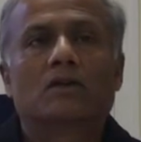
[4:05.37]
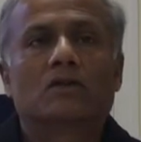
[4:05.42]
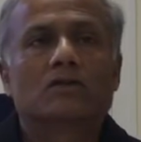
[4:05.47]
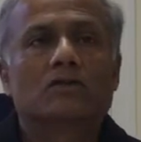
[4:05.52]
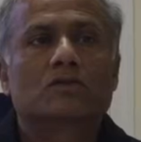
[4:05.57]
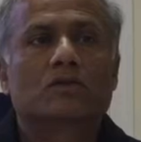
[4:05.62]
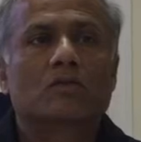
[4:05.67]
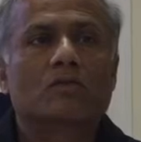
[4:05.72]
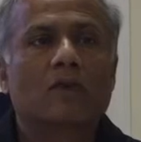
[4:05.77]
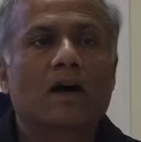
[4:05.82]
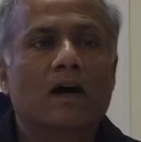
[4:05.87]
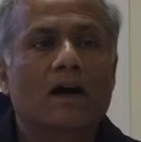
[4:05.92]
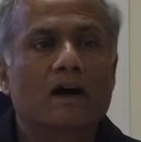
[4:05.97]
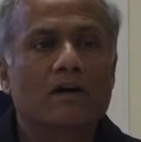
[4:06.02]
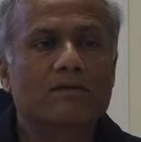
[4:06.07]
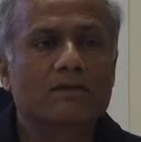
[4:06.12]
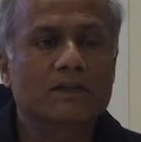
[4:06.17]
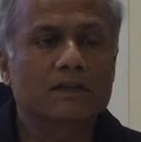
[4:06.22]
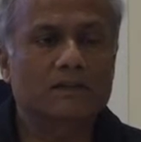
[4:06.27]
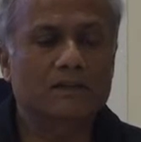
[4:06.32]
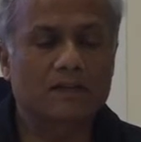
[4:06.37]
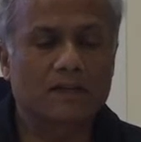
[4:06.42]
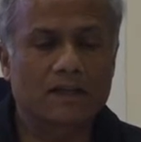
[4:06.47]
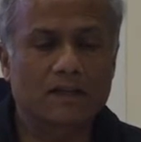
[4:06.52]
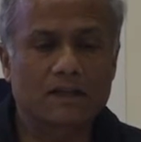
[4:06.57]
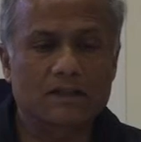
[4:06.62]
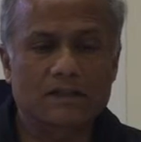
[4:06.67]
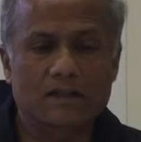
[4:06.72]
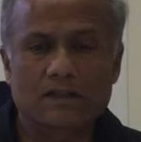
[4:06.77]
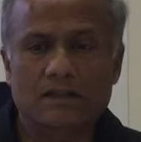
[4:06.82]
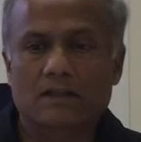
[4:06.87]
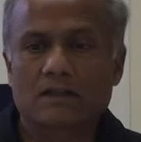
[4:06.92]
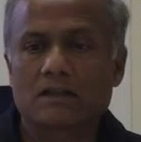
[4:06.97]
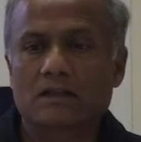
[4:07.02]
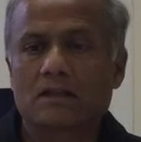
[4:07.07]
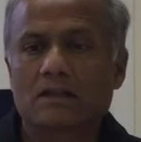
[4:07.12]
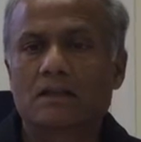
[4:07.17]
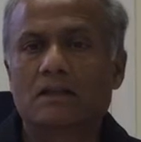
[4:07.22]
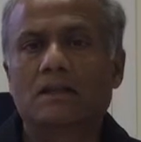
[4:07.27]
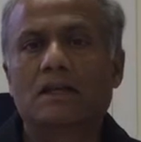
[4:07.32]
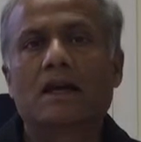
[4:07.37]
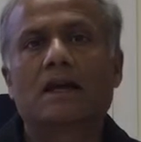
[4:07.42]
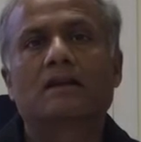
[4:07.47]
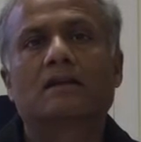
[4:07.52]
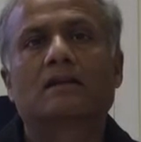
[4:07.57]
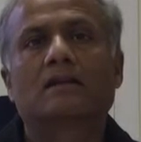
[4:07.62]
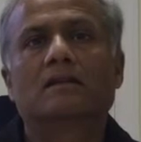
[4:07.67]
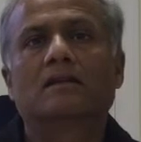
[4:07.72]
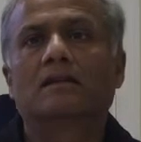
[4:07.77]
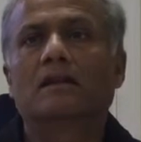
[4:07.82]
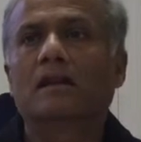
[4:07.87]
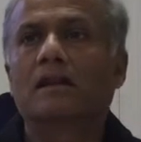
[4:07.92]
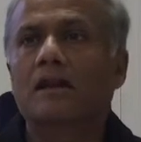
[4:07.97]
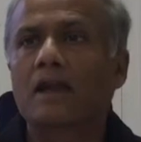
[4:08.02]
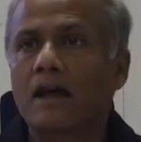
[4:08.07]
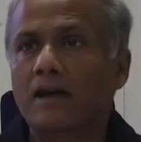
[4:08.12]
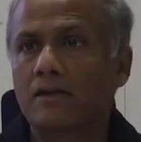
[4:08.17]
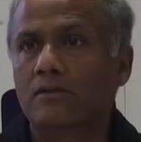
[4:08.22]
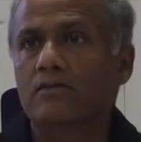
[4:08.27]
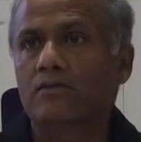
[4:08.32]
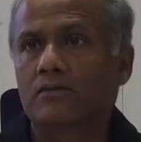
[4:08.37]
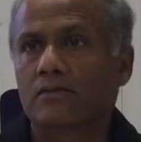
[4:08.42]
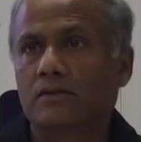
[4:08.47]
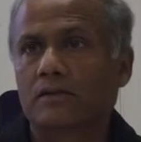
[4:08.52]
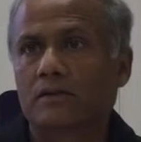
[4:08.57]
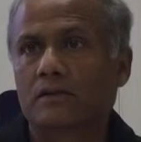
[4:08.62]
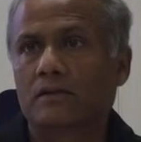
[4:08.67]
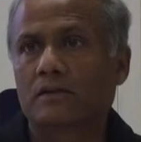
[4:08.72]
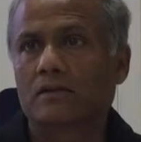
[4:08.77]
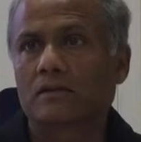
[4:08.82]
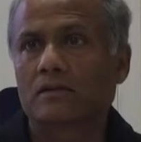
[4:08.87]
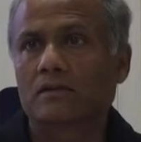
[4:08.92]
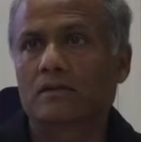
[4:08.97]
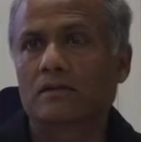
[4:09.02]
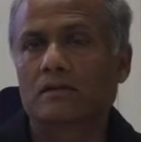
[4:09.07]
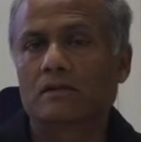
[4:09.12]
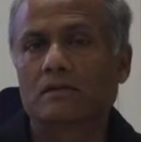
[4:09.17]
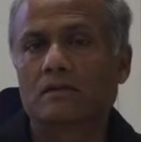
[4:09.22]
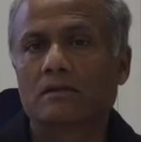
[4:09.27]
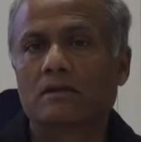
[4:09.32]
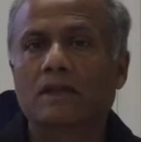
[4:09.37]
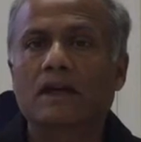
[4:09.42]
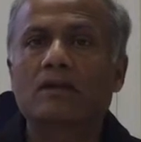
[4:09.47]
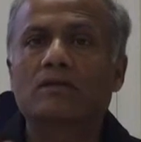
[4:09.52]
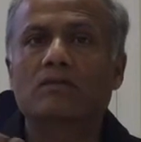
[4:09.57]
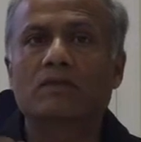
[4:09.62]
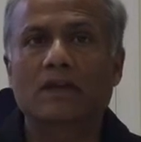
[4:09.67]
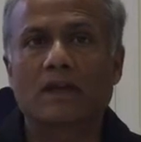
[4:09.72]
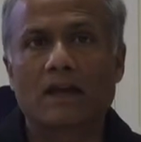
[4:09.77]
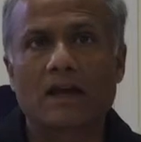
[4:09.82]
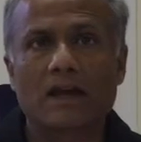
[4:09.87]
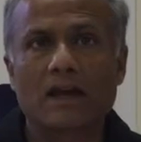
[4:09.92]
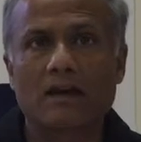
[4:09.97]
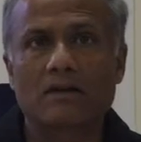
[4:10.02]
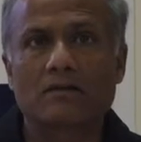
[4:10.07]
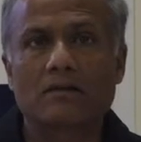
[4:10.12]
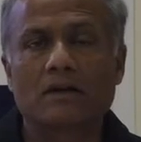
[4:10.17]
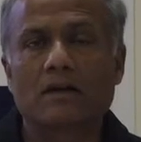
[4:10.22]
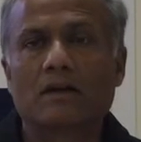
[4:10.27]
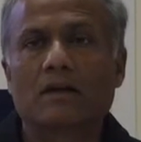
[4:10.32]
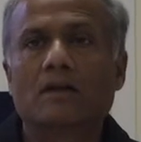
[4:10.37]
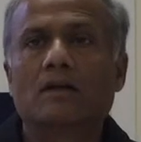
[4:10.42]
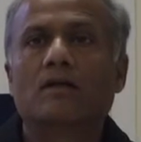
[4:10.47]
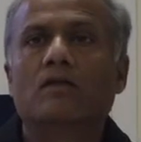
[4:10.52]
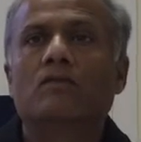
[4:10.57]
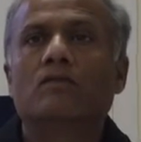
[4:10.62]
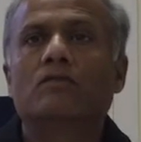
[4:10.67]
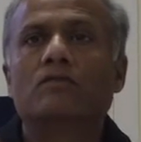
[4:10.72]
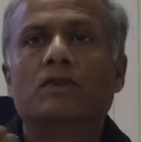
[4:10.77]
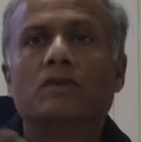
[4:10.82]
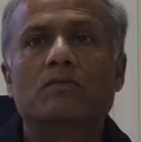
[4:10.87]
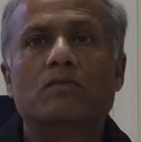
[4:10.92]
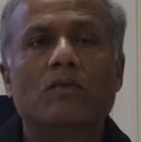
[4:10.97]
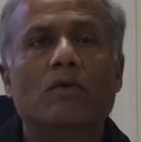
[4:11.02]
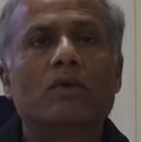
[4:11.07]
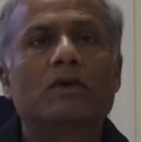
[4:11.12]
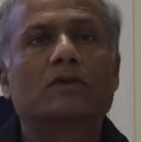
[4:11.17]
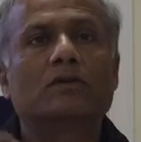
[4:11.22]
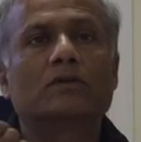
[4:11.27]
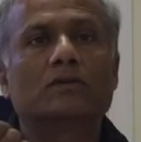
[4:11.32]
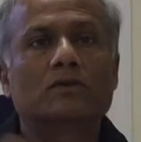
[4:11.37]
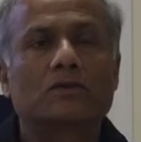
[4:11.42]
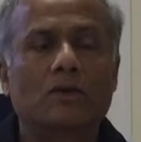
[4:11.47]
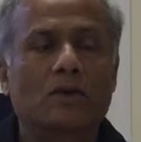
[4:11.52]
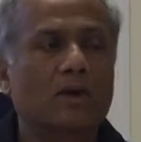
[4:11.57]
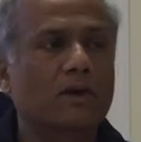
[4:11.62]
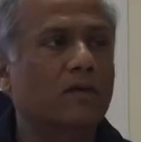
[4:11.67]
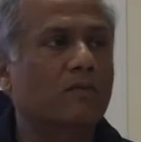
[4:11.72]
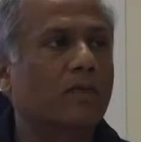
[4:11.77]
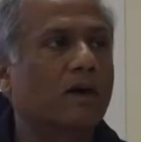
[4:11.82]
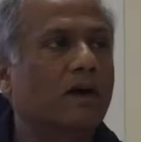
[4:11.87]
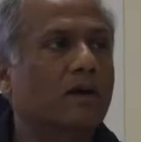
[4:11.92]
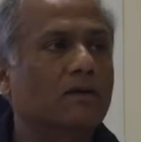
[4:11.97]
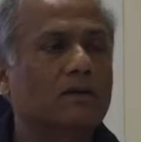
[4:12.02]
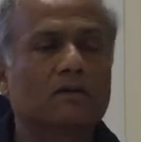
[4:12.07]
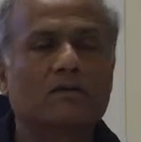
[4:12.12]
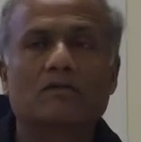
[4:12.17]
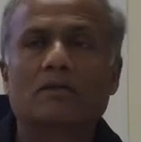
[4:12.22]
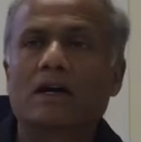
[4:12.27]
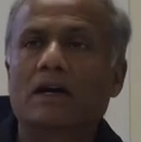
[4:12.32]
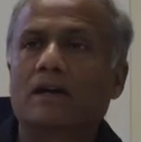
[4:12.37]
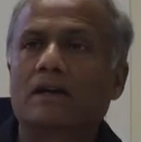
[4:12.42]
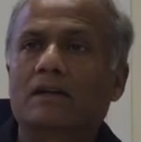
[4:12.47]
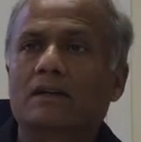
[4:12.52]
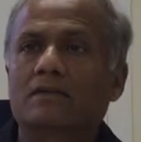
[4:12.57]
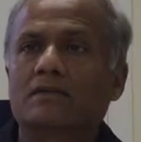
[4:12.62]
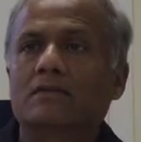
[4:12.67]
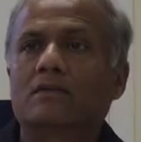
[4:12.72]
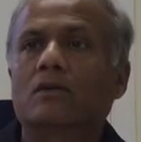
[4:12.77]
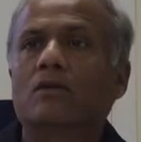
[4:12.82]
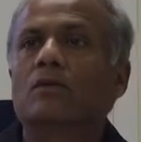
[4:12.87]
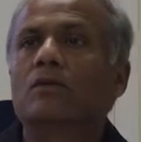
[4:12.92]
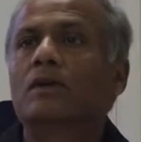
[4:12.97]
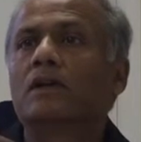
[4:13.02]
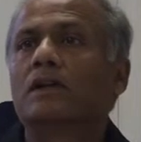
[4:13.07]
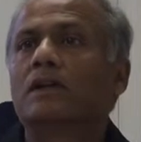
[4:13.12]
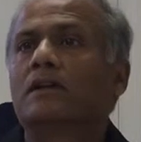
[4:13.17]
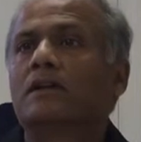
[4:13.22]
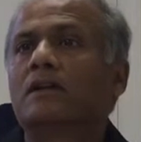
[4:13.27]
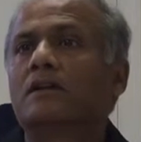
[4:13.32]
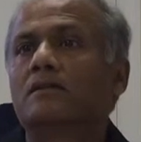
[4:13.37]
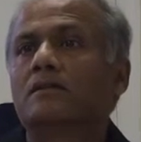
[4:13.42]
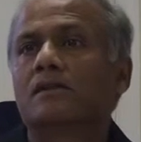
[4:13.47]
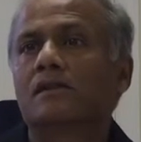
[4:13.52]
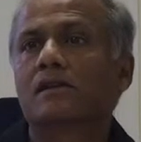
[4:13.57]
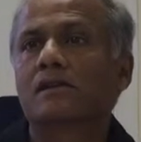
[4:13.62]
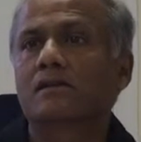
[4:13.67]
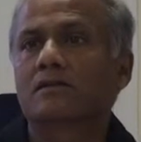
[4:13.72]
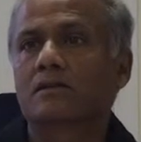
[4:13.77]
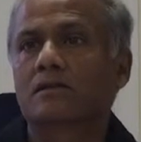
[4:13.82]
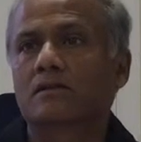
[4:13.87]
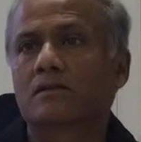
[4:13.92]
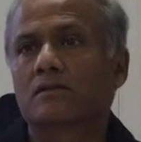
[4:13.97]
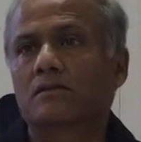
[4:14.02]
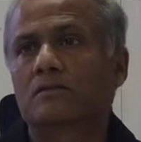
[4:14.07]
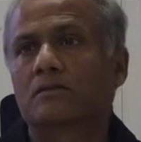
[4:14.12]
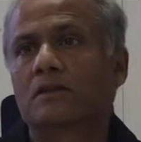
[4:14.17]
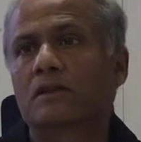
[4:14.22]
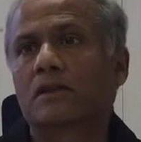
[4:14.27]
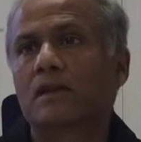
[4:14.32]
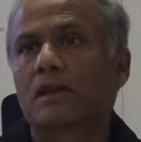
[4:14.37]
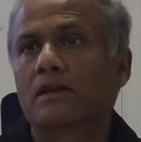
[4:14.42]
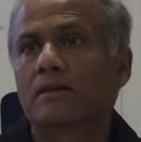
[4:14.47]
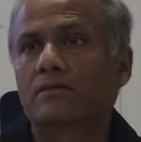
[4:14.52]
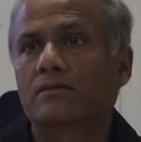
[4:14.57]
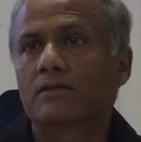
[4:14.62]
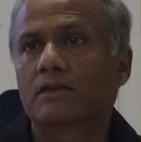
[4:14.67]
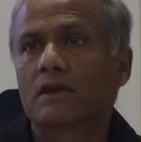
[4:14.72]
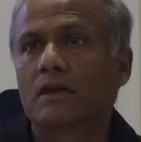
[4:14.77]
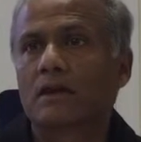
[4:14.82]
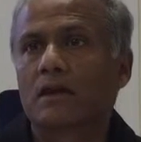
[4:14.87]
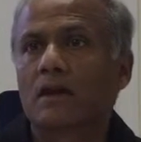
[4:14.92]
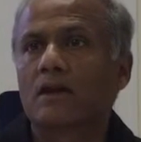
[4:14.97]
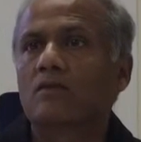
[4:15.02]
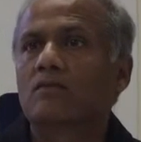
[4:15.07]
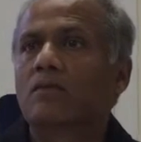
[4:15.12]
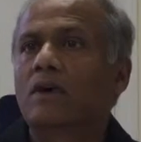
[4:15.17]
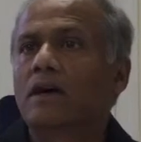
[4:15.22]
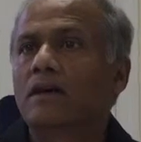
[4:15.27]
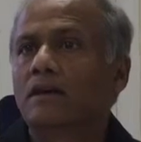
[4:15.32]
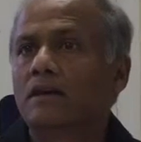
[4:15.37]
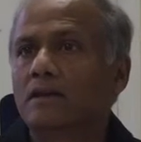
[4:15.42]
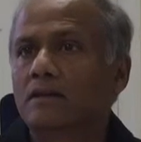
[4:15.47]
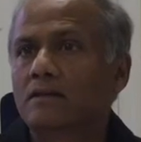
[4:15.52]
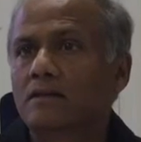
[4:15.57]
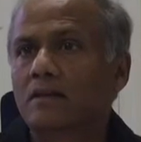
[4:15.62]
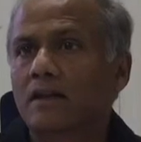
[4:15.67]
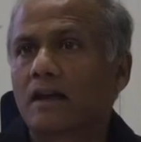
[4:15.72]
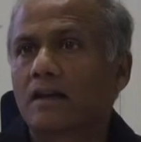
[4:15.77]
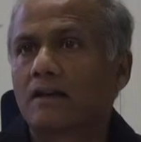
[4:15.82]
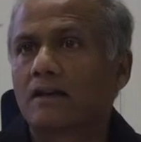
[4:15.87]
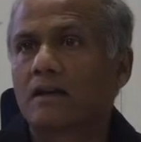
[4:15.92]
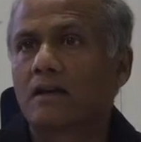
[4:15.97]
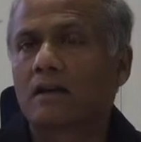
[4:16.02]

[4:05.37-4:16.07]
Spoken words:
So Mahavir says that the life that we have, we want to talk about violence only in relation to the life. And why is that?